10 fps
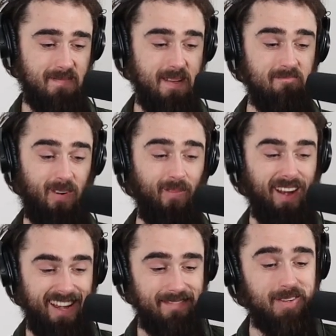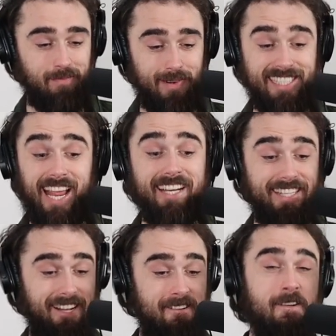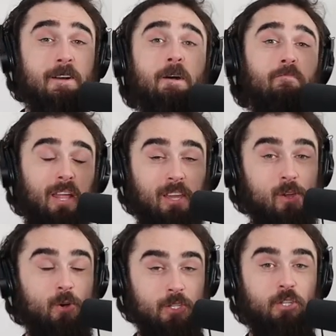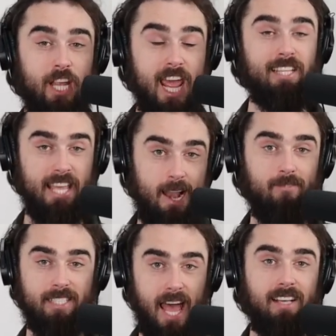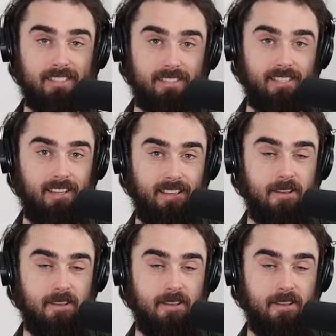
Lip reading: Remember when he was pretending like you couldn't shake the Elvis accent?